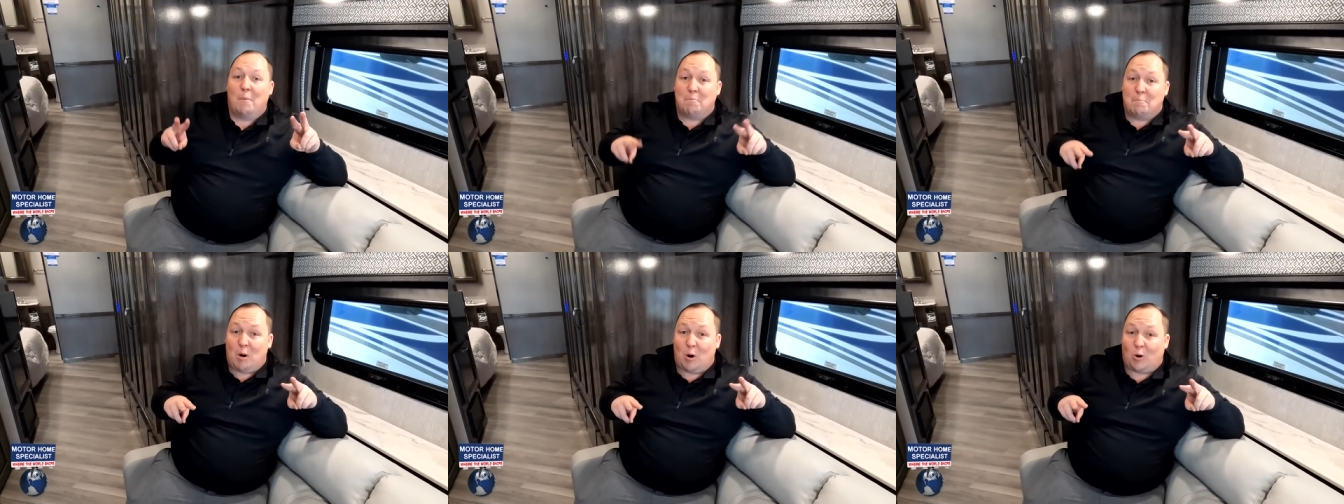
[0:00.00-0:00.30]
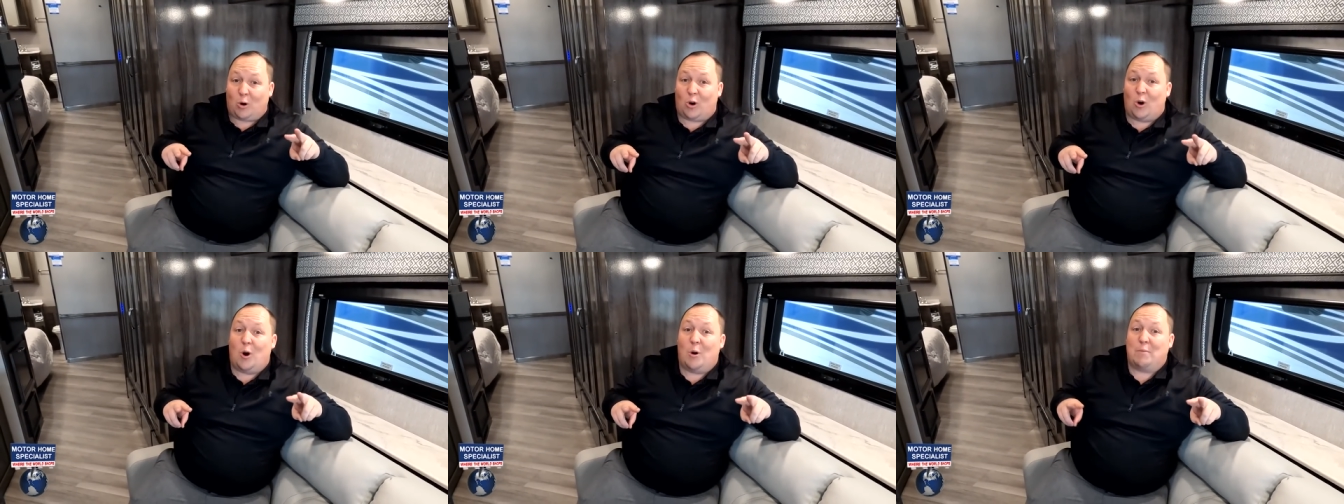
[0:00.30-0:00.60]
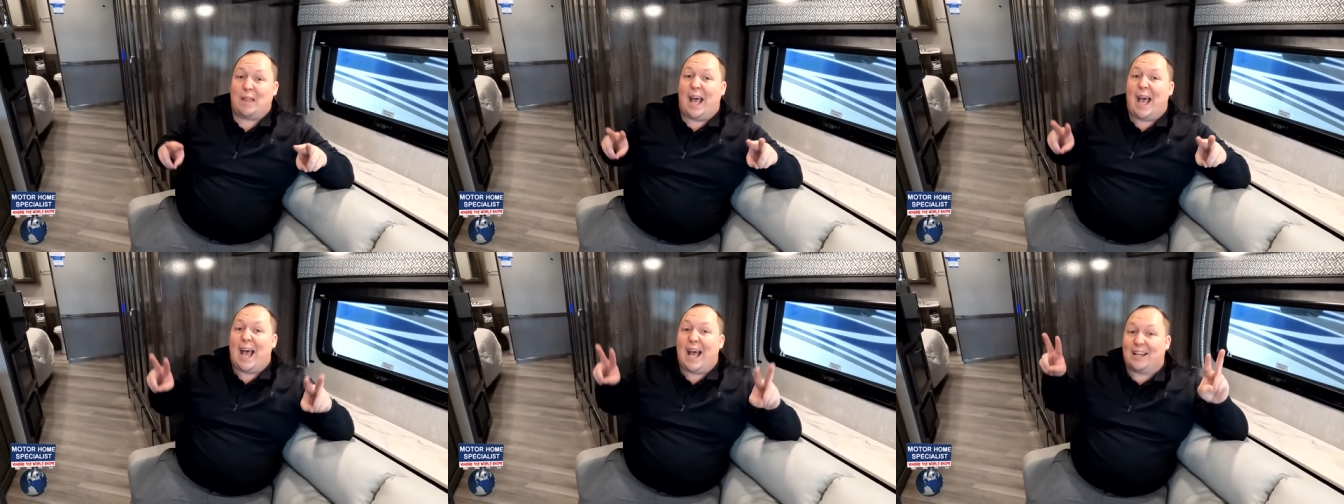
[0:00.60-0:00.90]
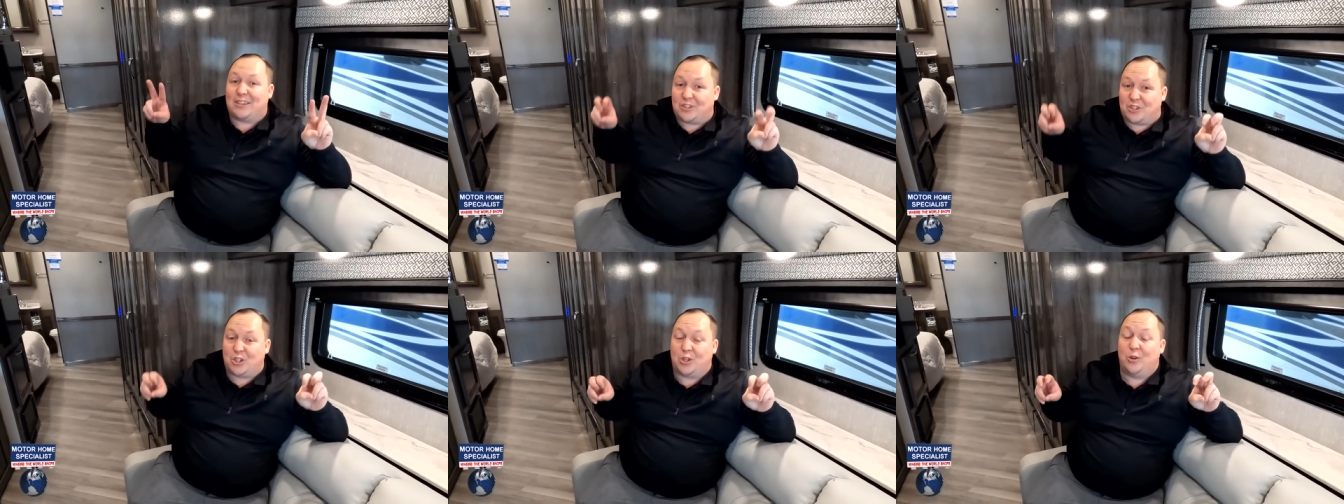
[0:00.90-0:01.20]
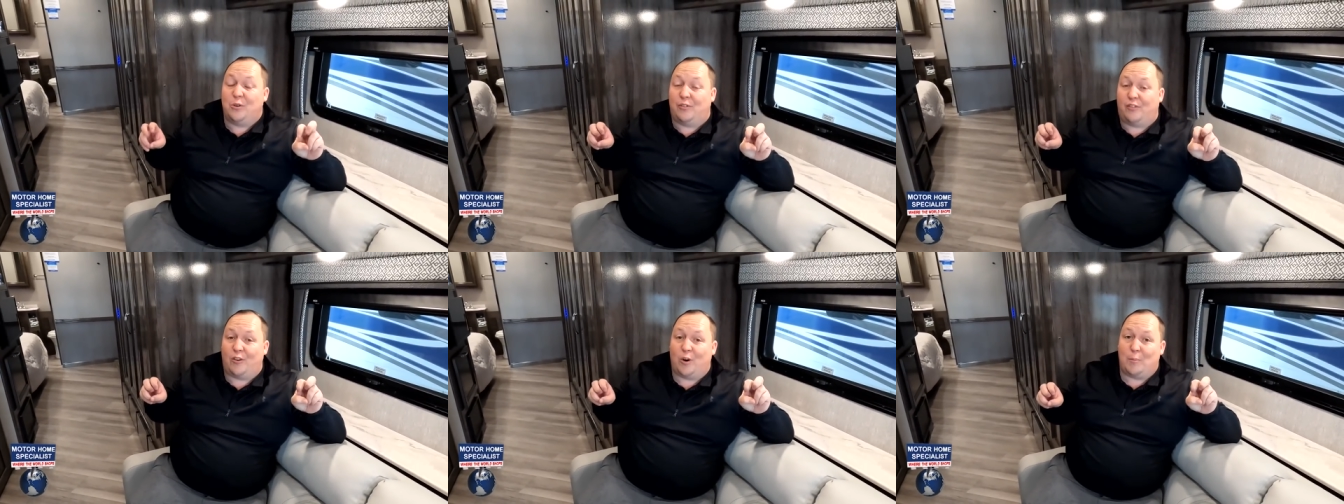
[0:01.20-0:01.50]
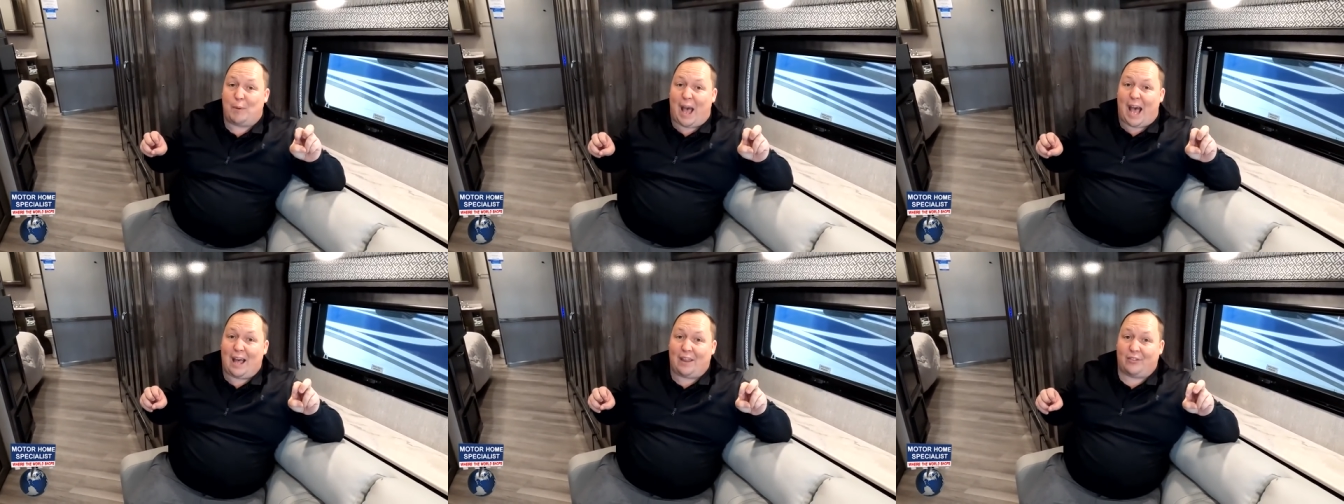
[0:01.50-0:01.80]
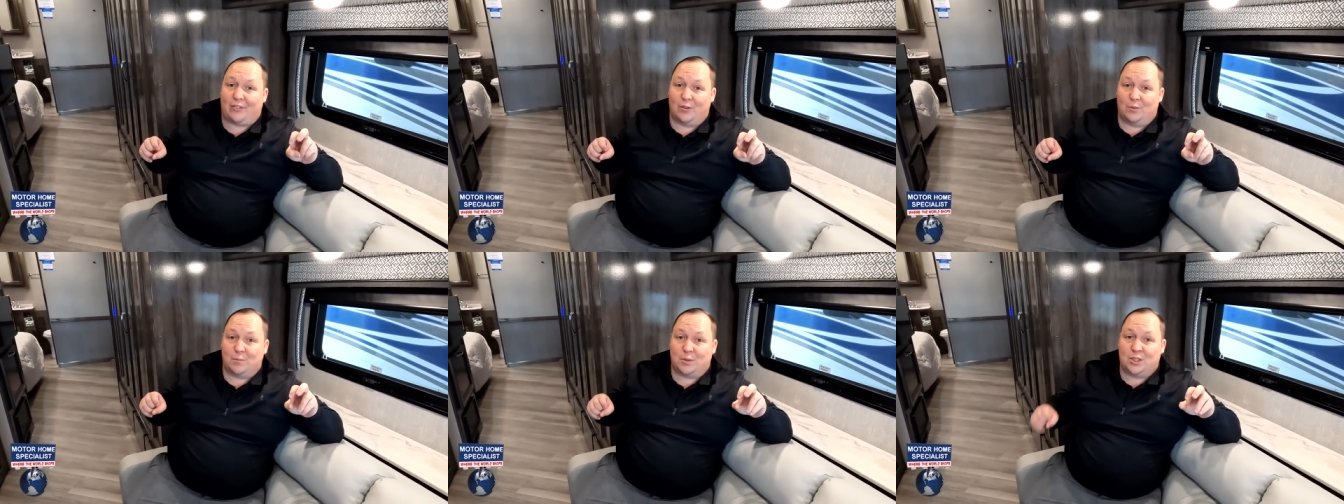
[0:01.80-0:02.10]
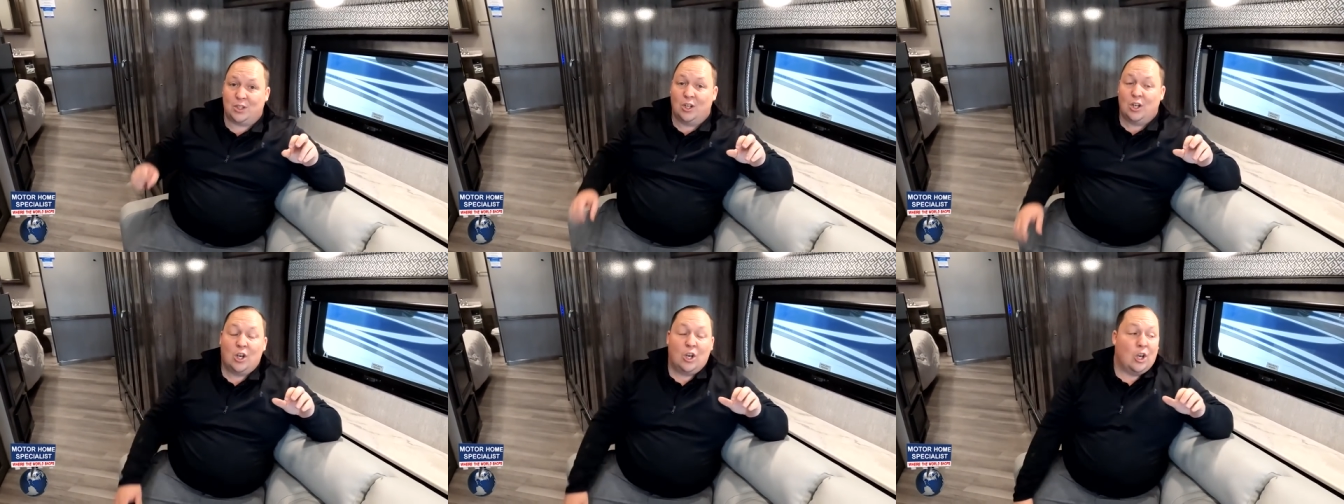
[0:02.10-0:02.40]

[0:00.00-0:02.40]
motorhome that has two full bathrooms.